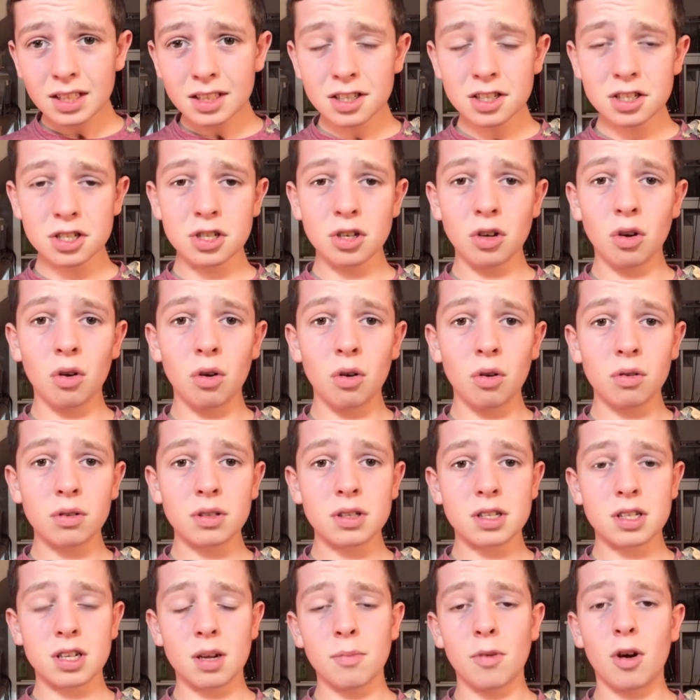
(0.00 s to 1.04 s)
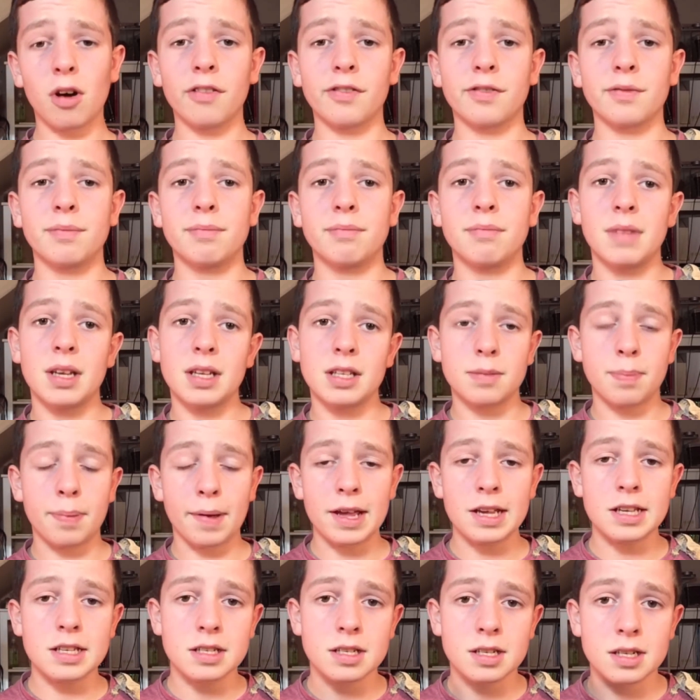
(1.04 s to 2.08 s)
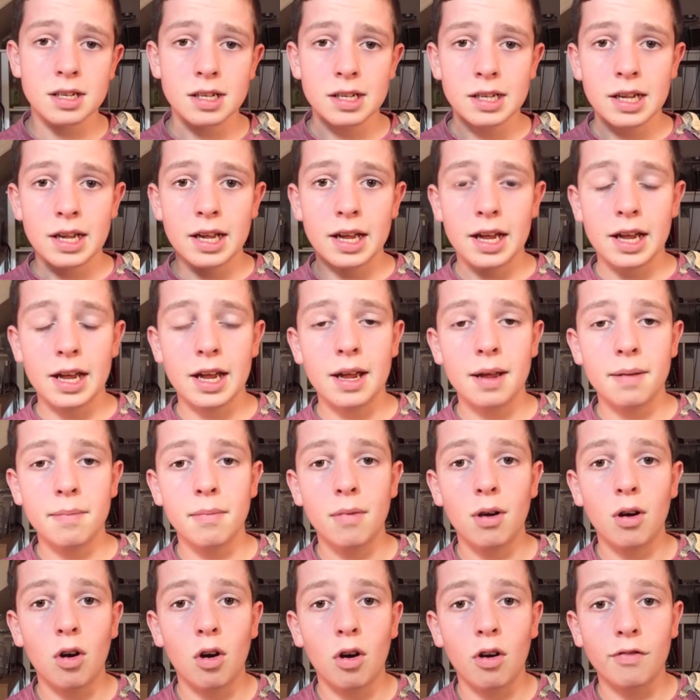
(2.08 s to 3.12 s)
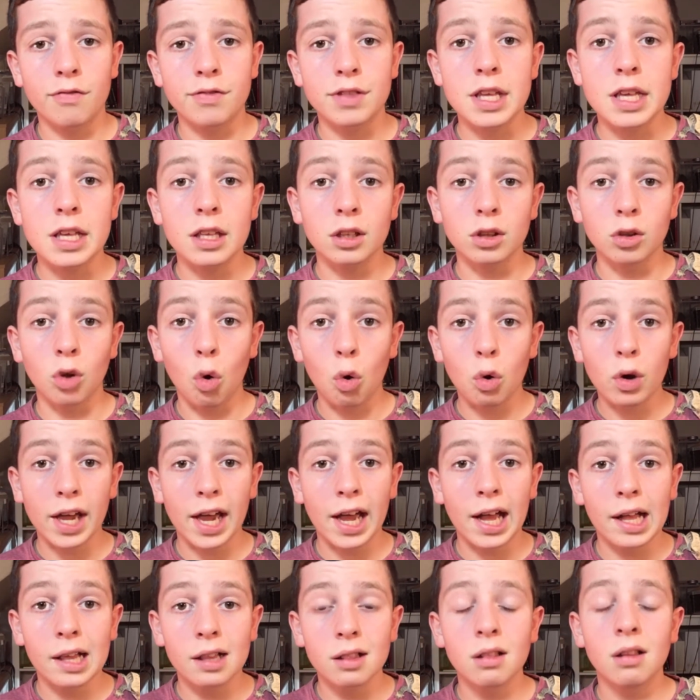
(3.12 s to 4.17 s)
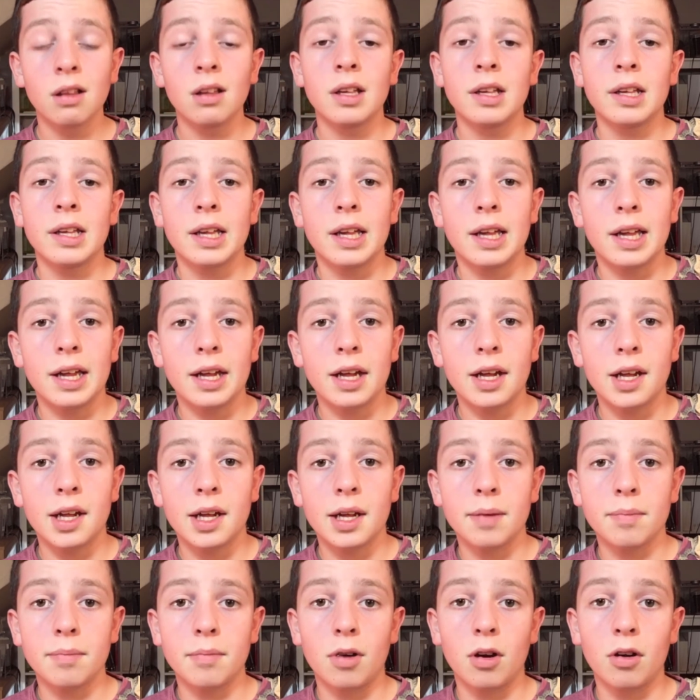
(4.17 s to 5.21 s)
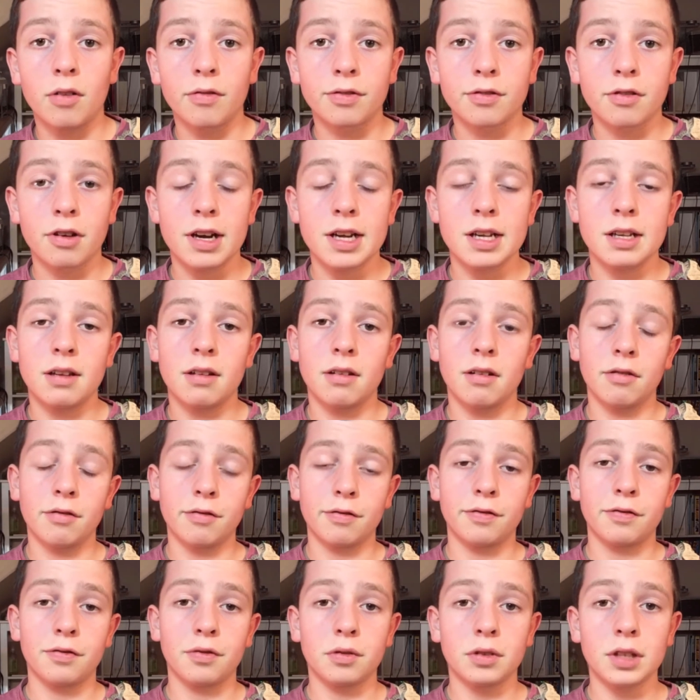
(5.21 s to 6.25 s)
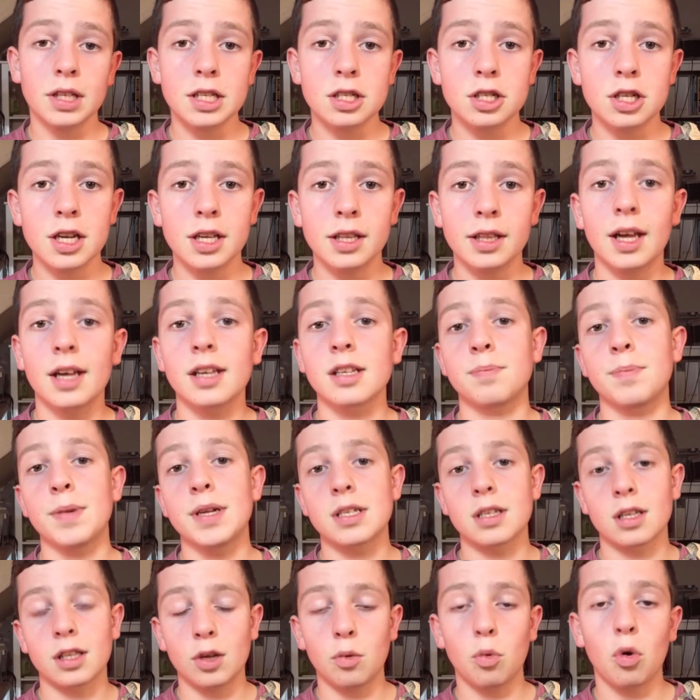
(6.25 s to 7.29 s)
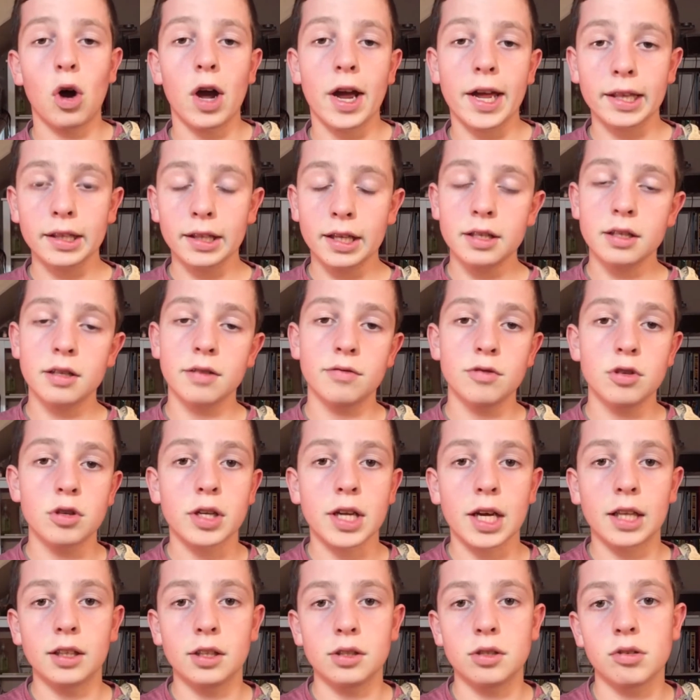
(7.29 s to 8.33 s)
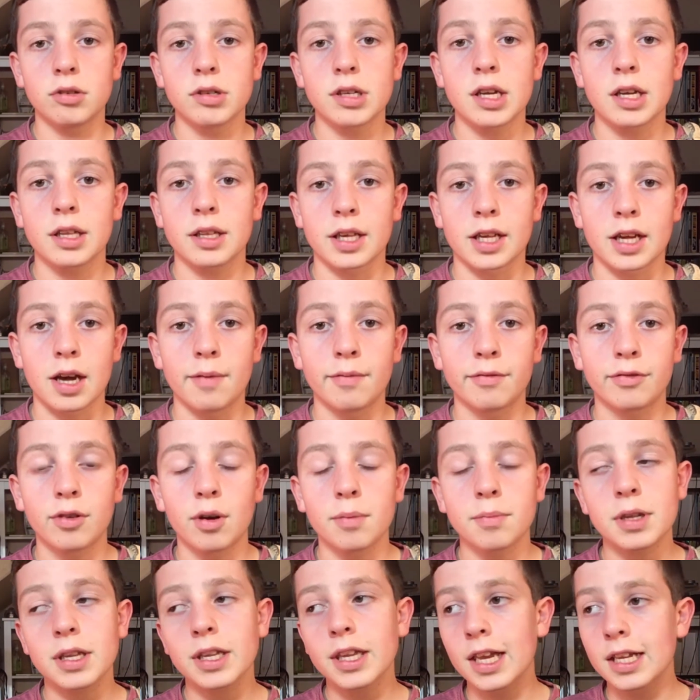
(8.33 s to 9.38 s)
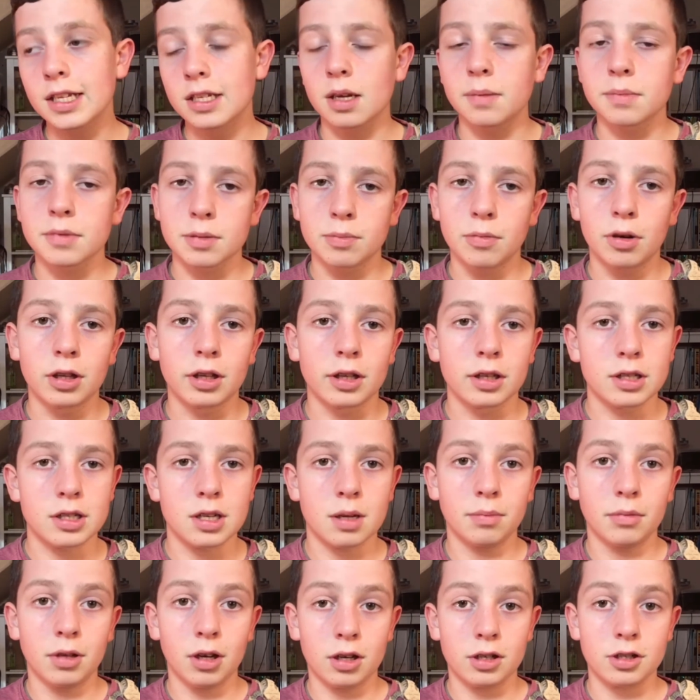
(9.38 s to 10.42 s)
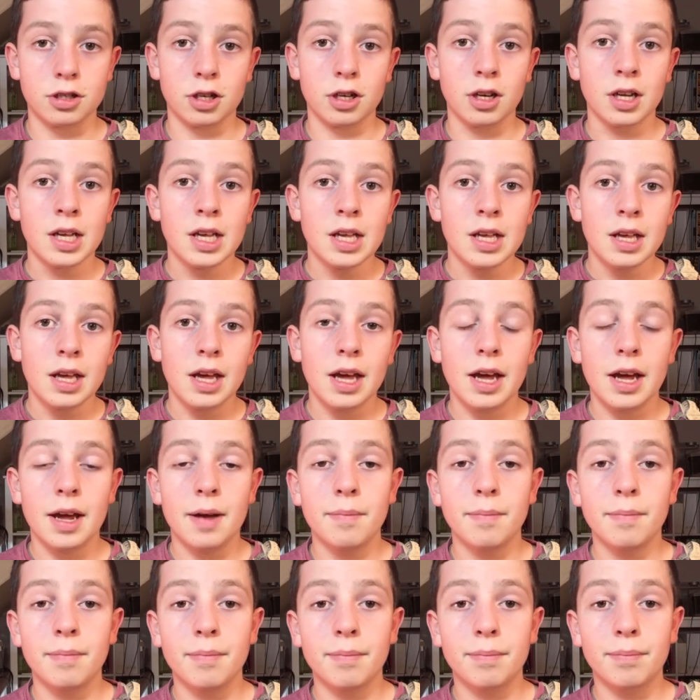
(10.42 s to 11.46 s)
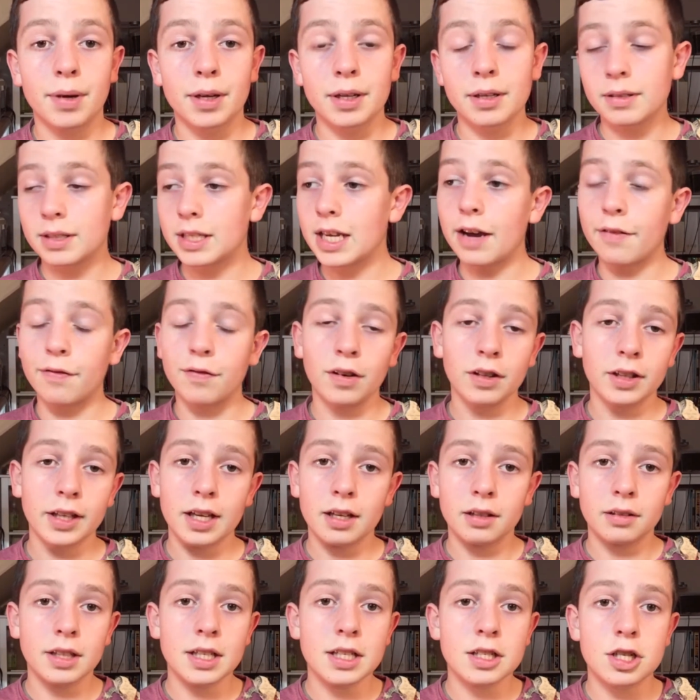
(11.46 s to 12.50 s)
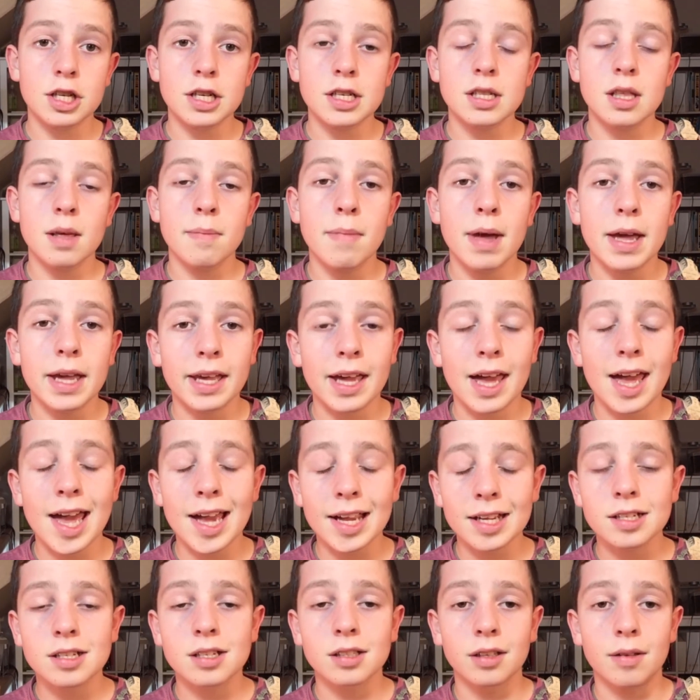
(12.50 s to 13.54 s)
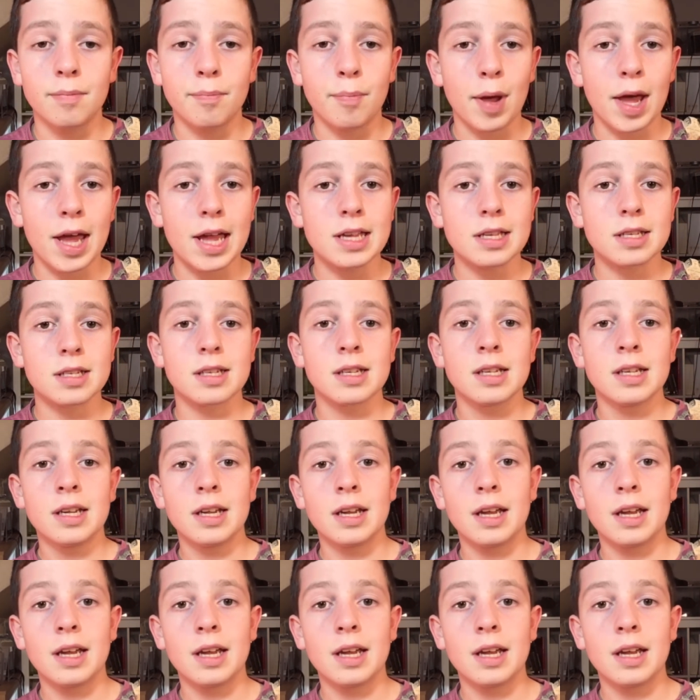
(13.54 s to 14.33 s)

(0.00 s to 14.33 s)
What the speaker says: So some of them, it depends of the locale of Leachy, and that's basically what island of New Caledonia they come from. You can get some smaller and some larger, but definitely Leachies, they make excellent pets,